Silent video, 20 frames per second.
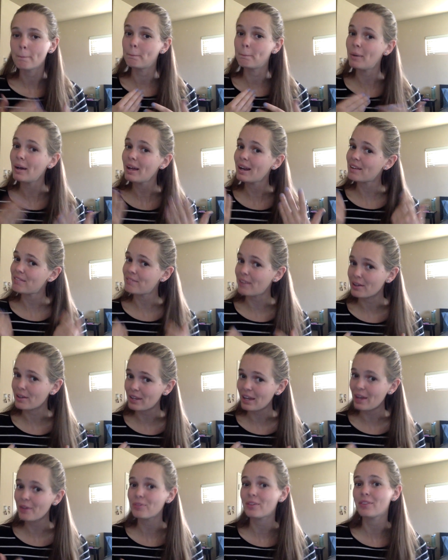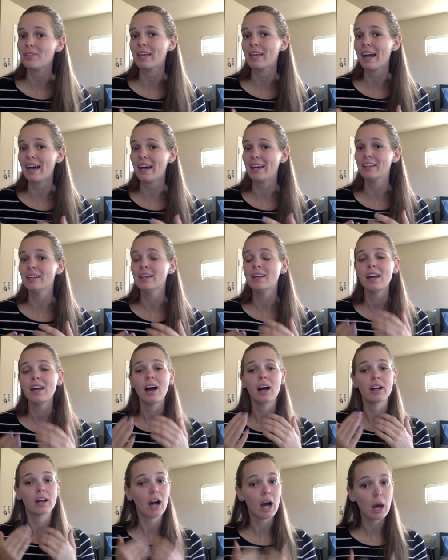but I found out that they had
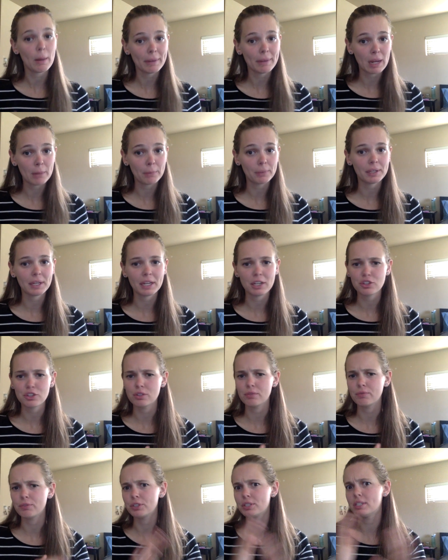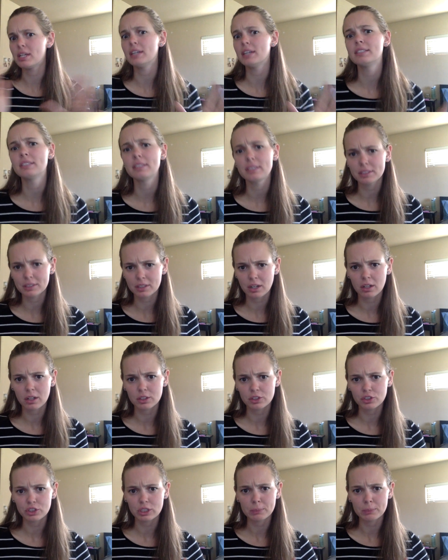a common application for dozens of
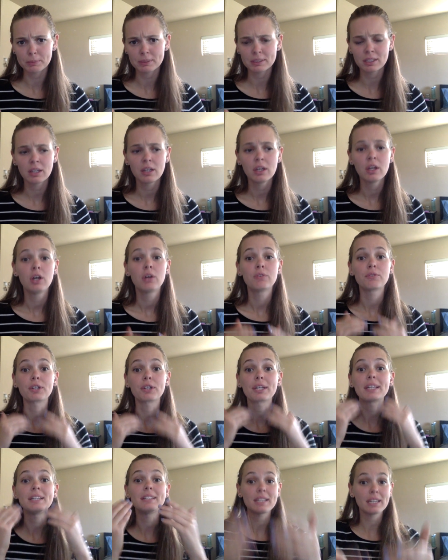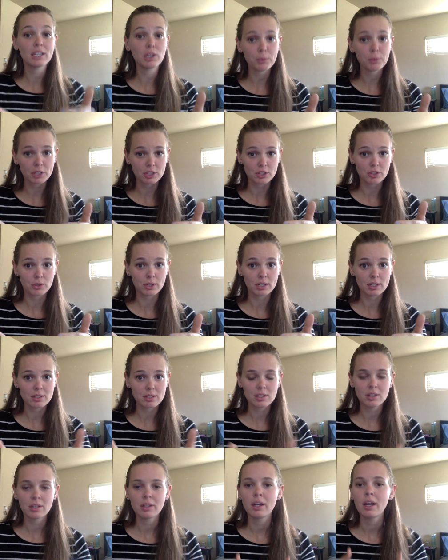scholarships for continuing
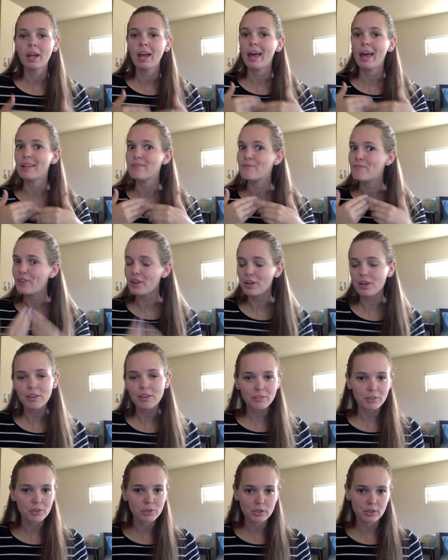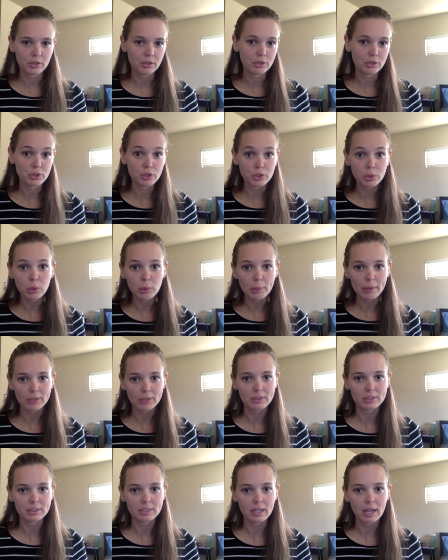students, and very few students knew about
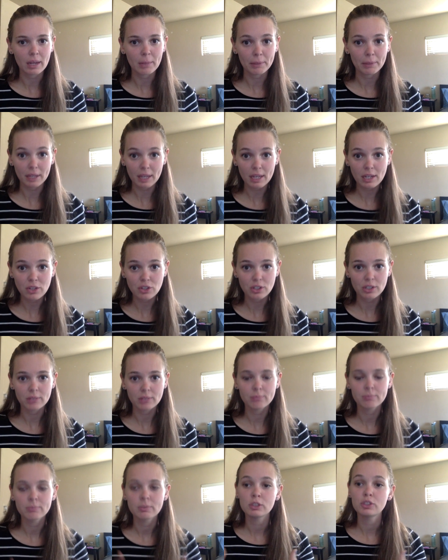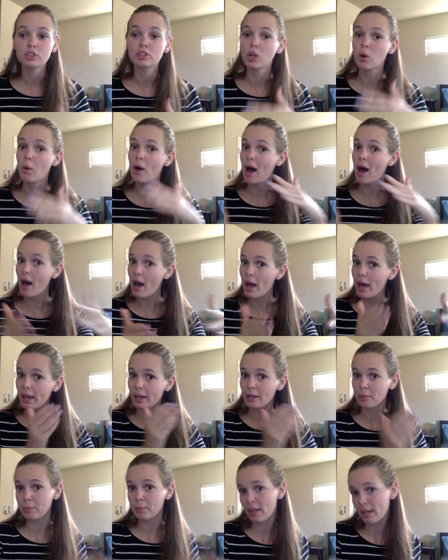this application. So I
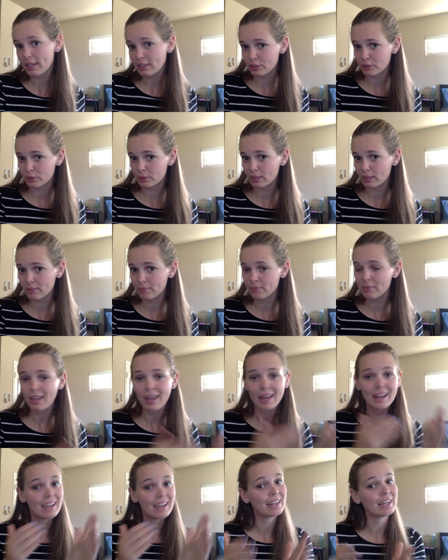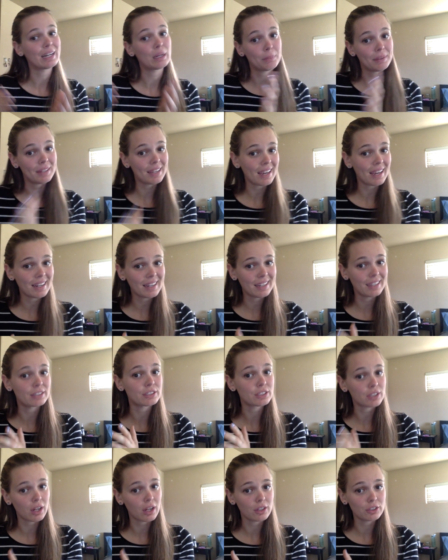applied to it, and I ended up getting a
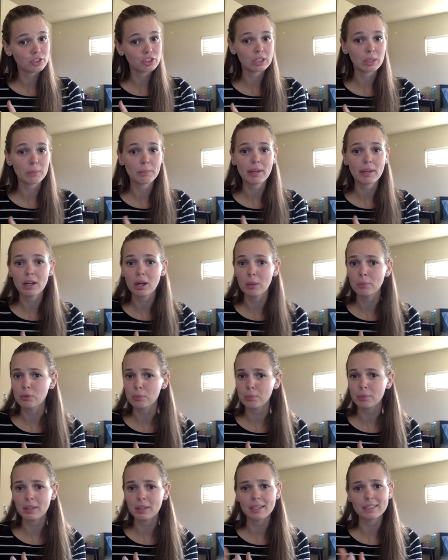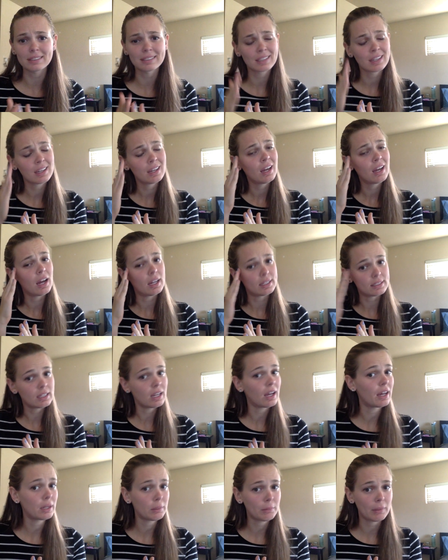scholarship that helped replace a
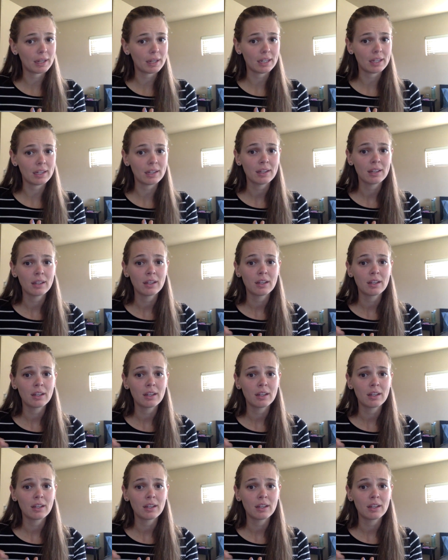ton of money